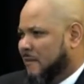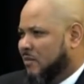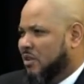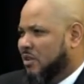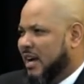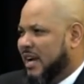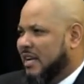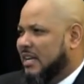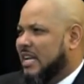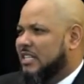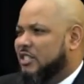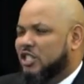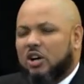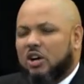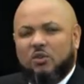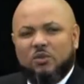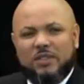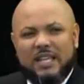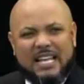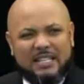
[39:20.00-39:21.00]
Right? And
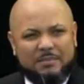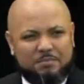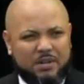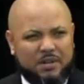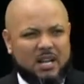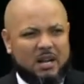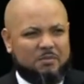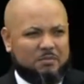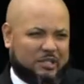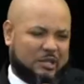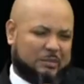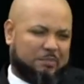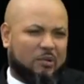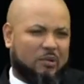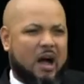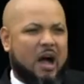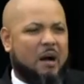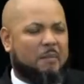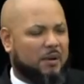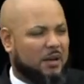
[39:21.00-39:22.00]
so that becomes the
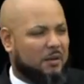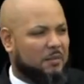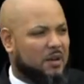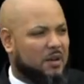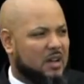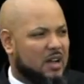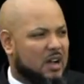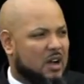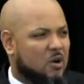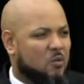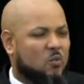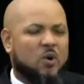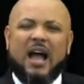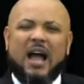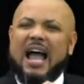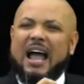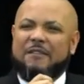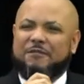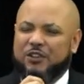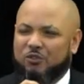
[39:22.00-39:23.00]
problem where I
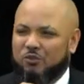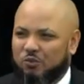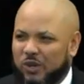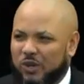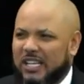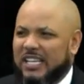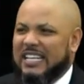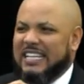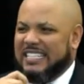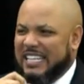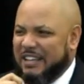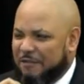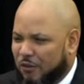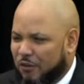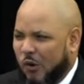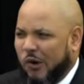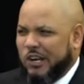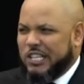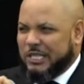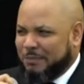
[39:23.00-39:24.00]
have to really
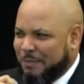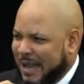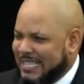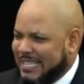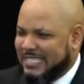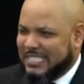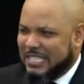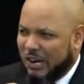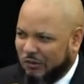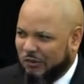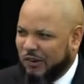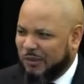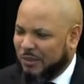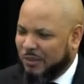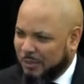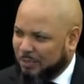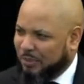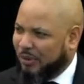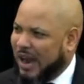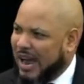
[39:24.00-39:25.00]
divorce myself from
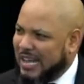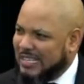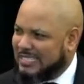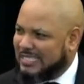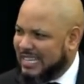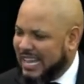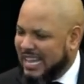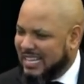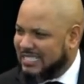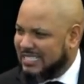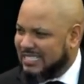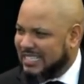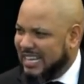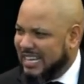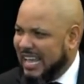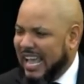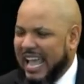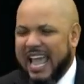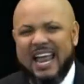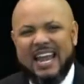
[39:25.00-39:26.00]
the process
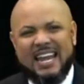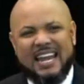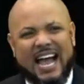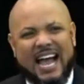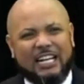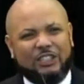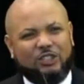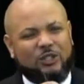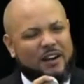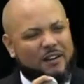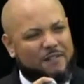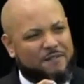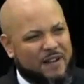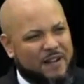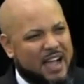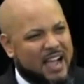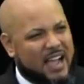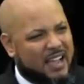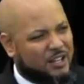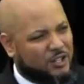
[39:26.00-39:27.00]
and not try to
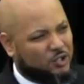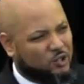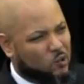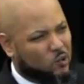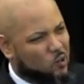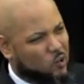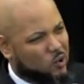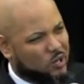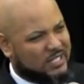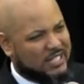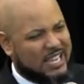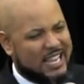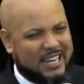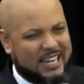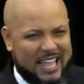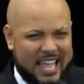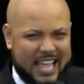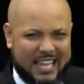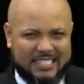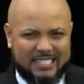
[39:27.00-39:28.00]
find doors and
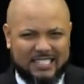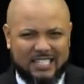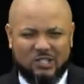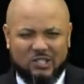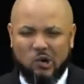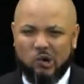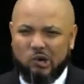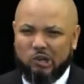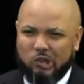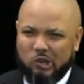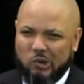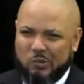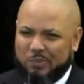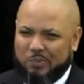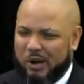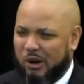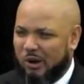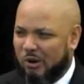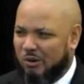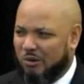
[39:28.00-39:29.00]
exits or
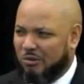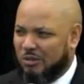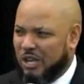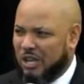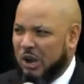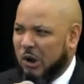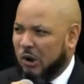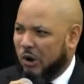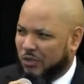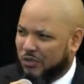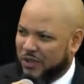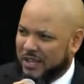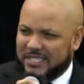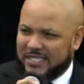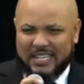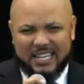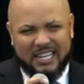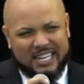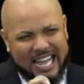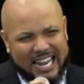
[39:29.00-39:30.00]
loopholes or things
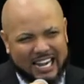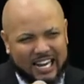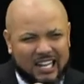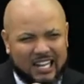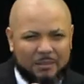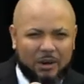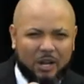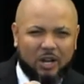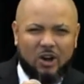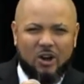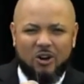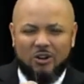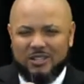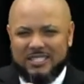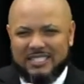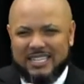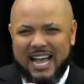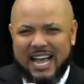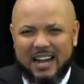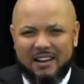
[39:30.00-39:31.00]
that can kind of come
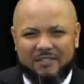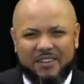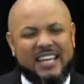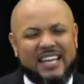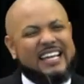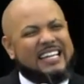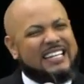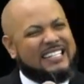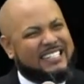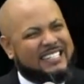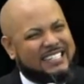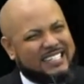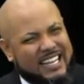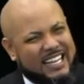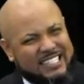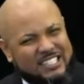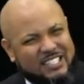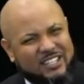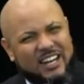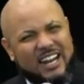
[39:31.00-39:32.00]
alongside of it,
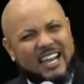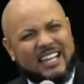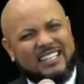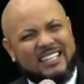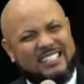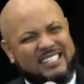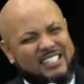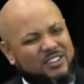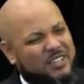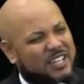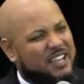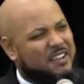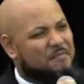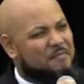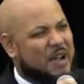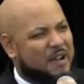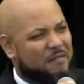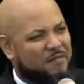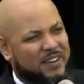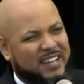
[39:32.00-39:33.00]
just so that I can still give
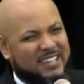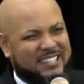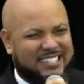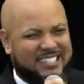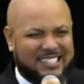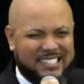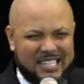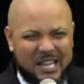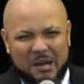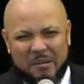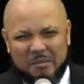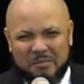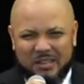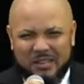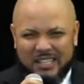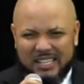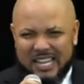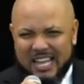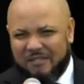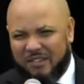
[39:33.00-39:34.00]
my flesh some
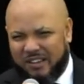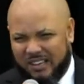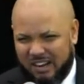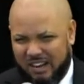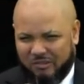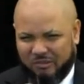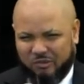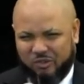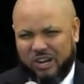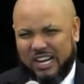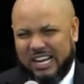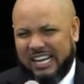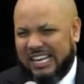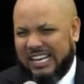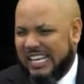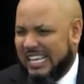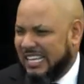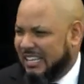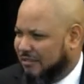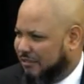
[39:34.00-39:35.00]
level of
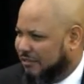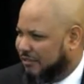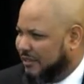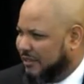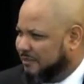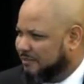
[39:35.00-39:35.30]
relief.